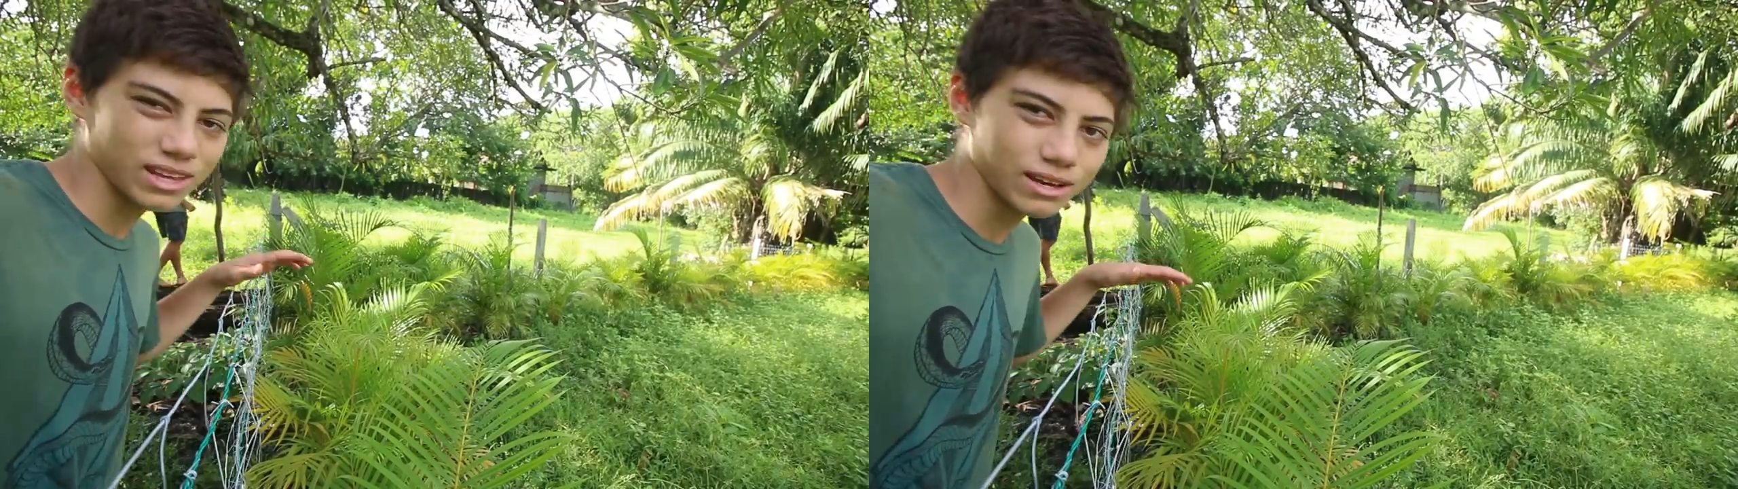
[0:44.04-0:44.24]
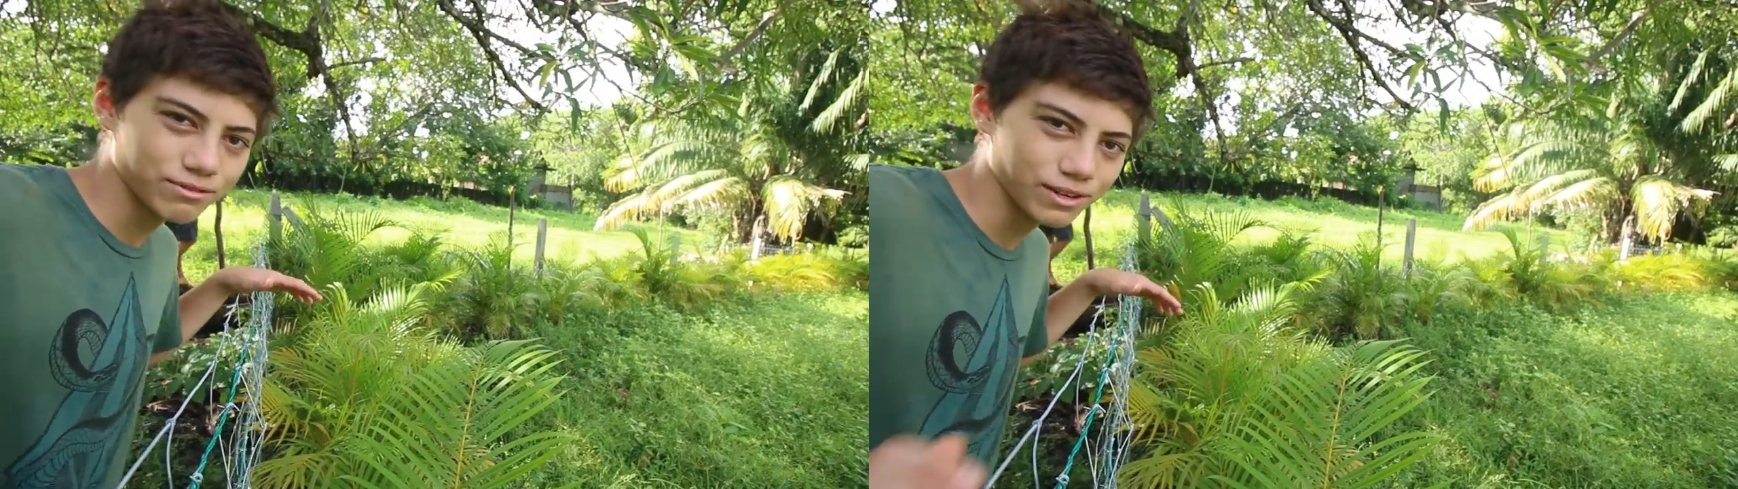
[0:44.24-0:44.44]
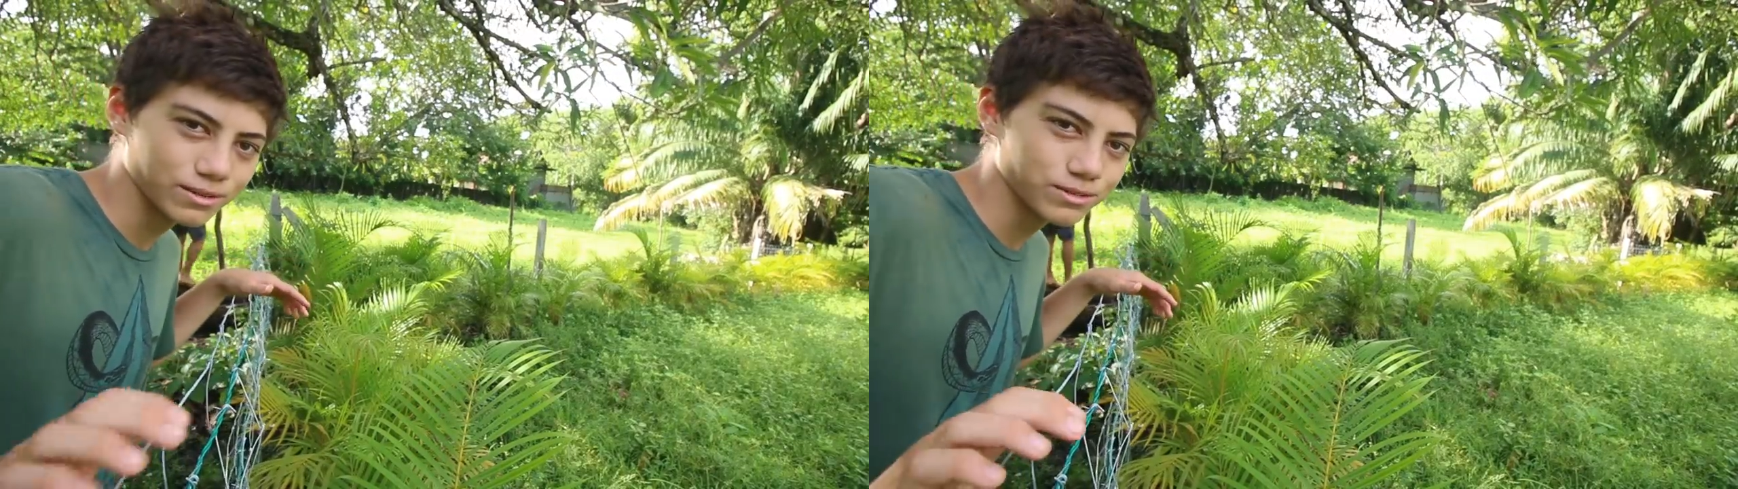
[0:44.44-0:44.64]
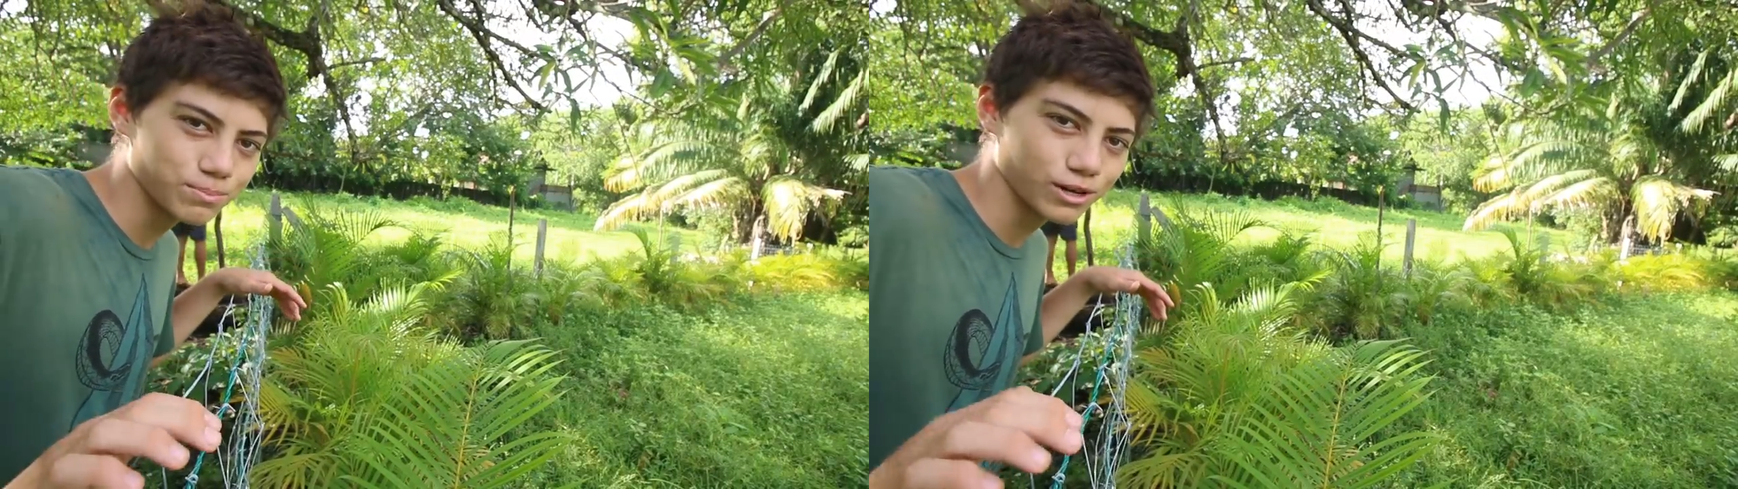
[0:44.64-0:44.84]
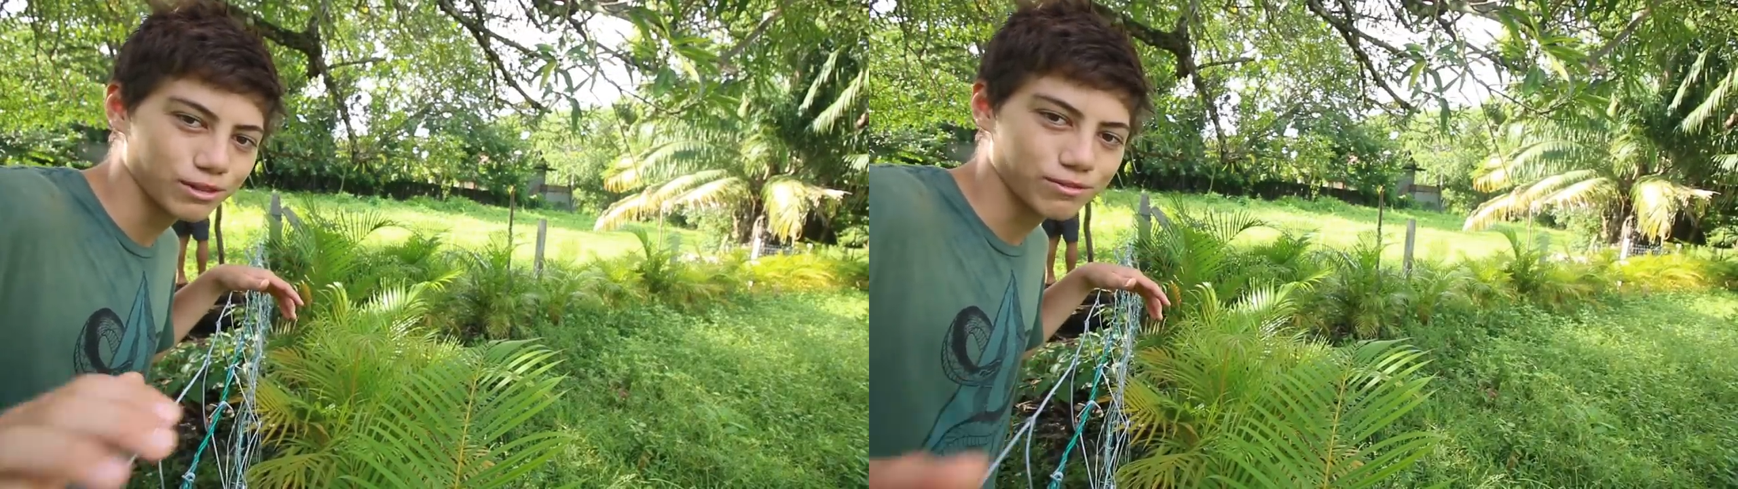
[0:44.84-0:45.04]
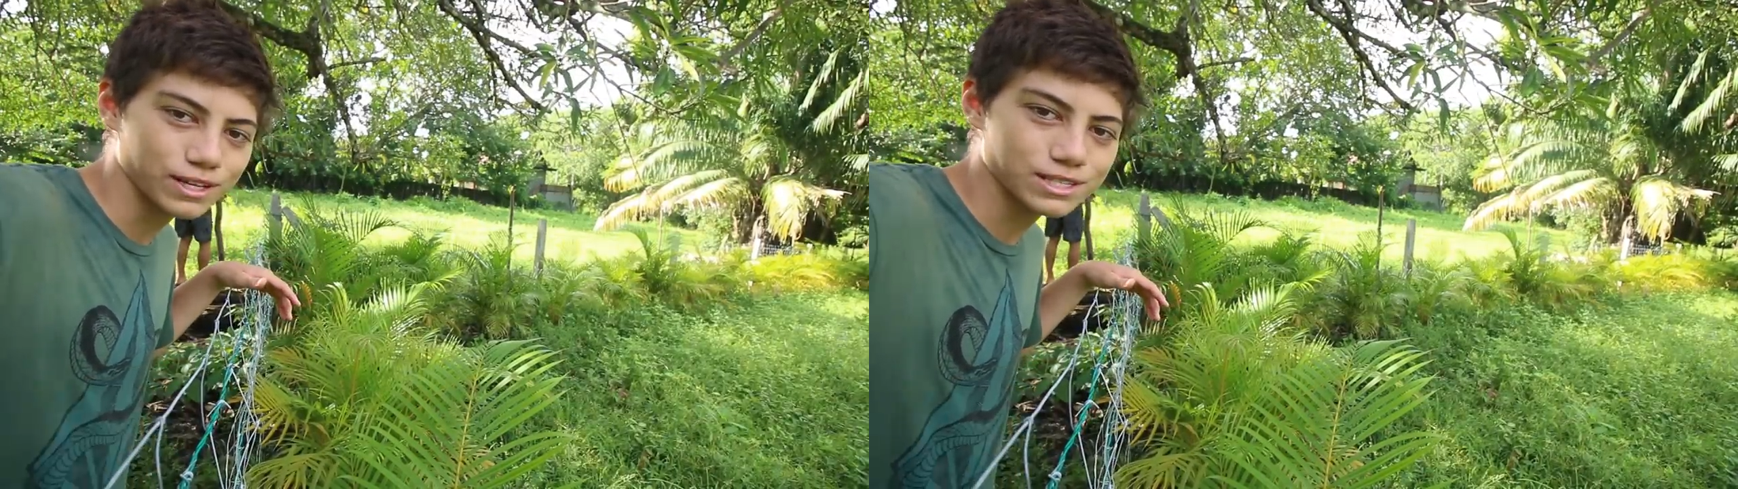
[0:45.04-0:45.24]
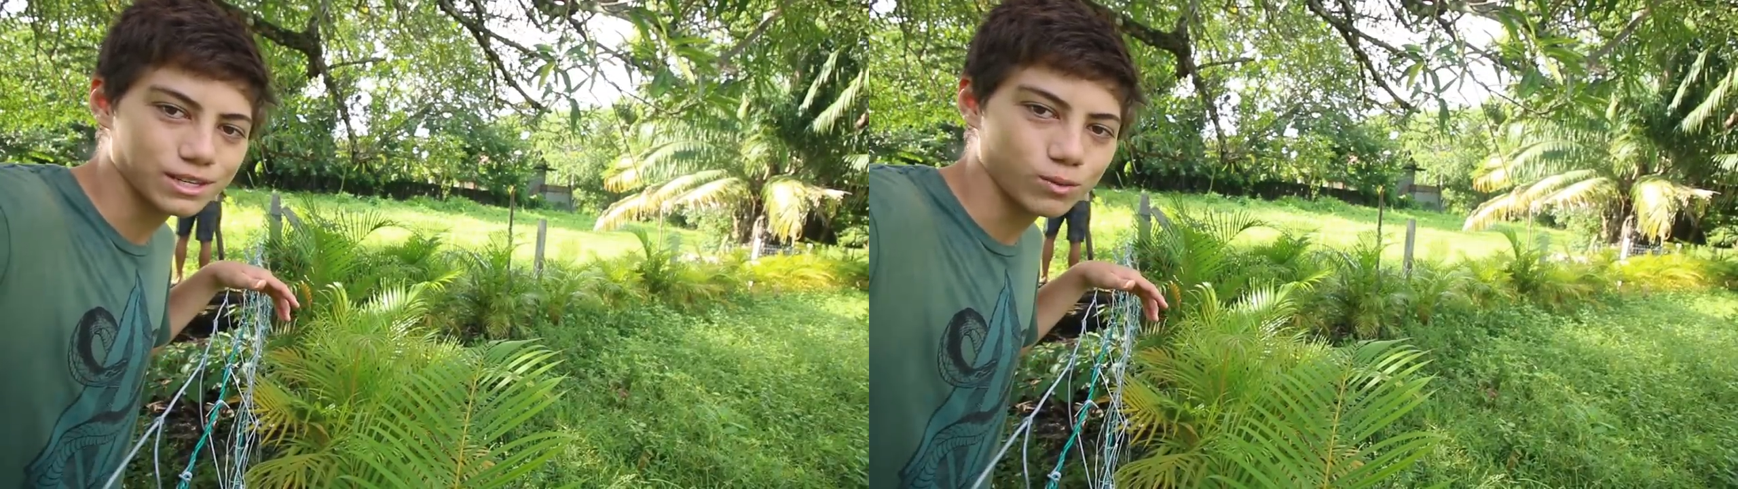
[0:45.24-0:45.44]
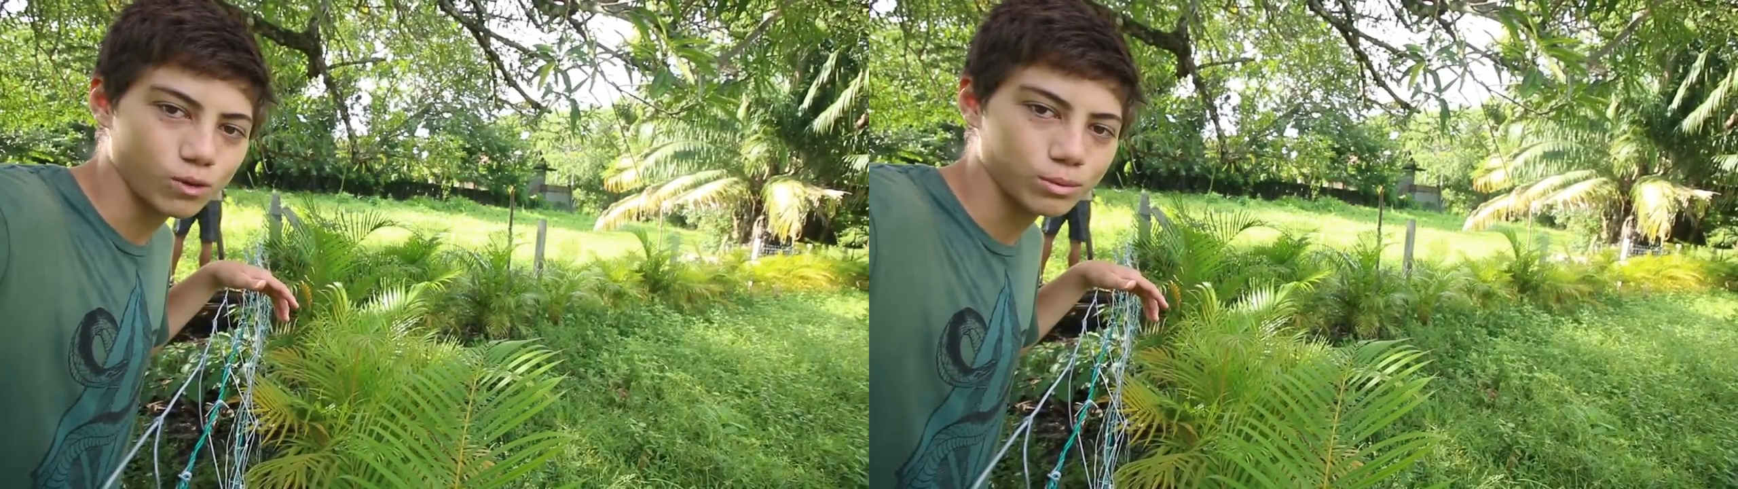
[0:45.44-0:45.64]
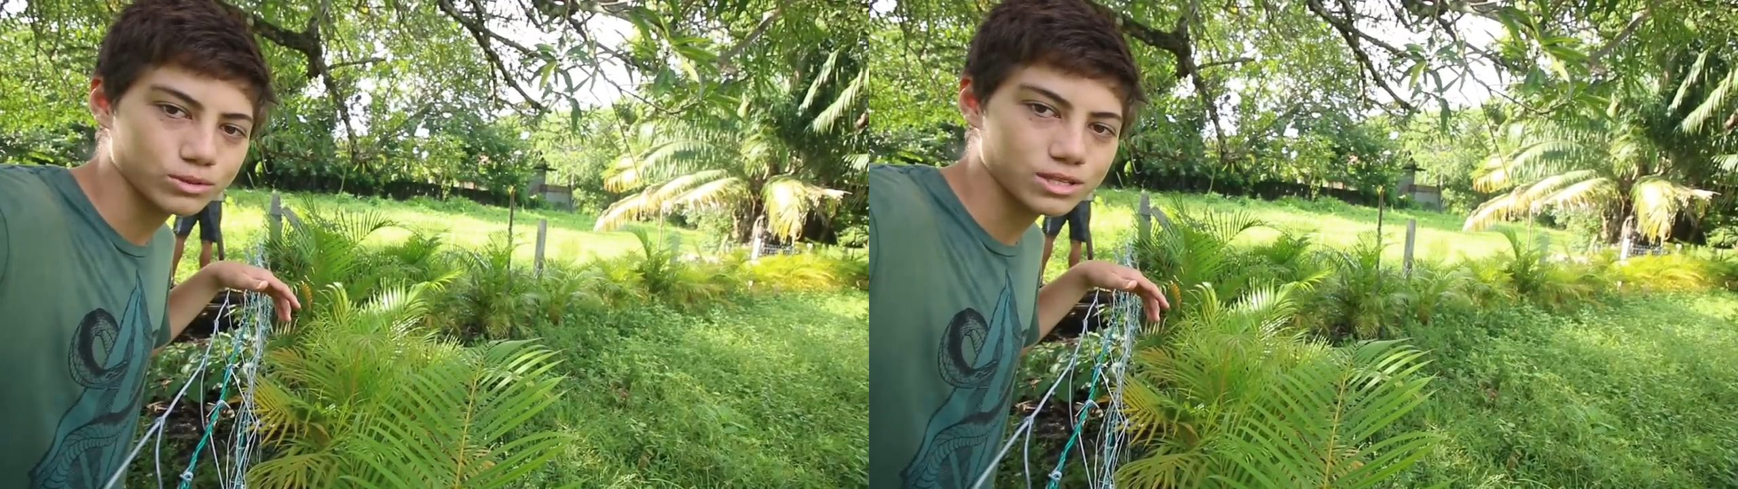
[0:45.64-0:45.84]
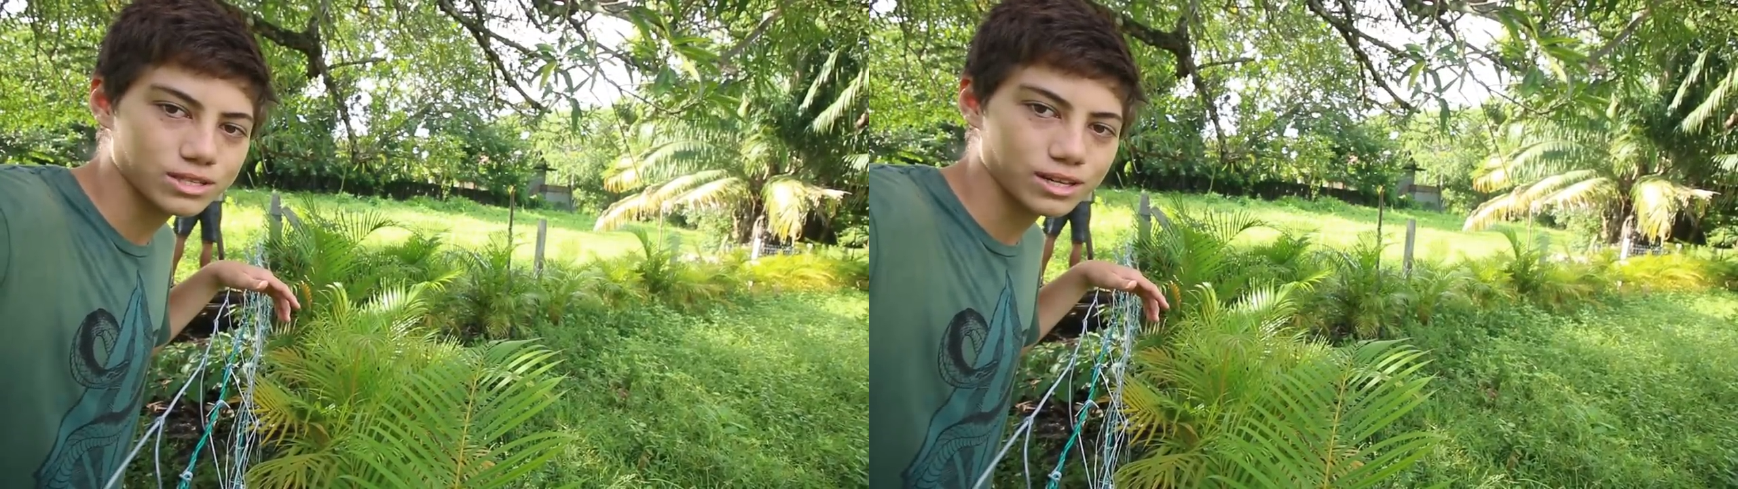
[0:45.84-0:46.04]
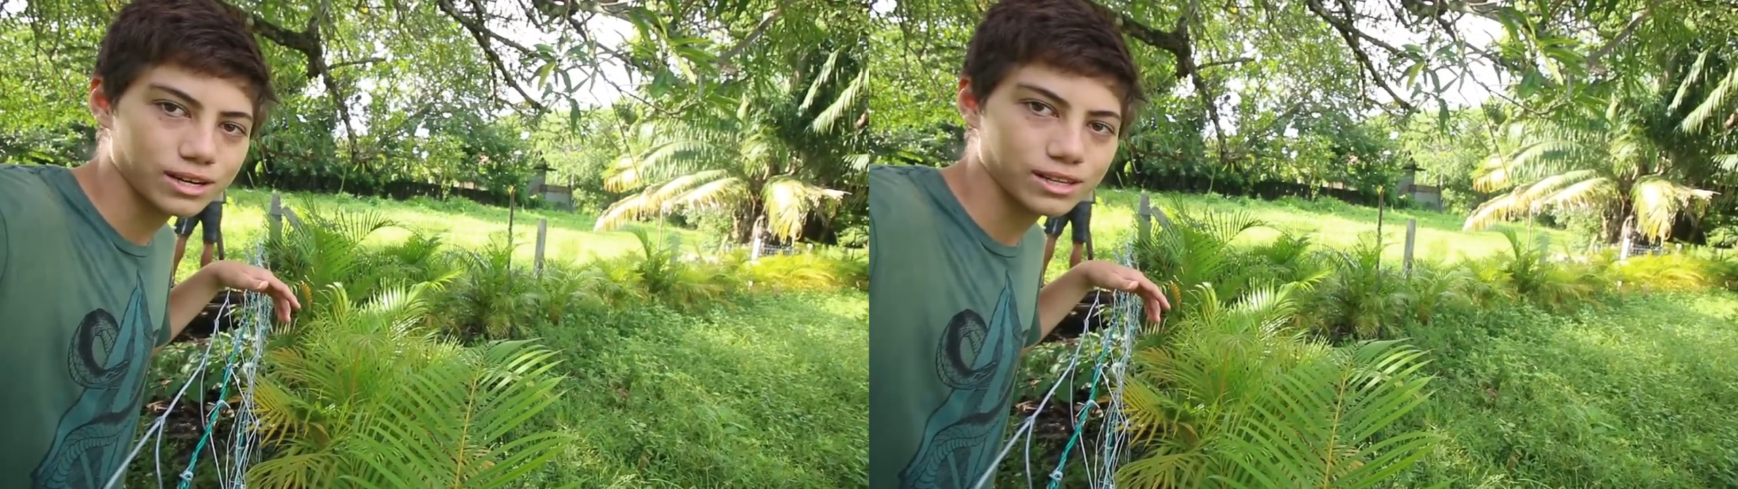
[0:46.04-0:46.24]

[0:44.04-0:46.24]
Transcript: that fence, part of the fence, and then it wobbles this side,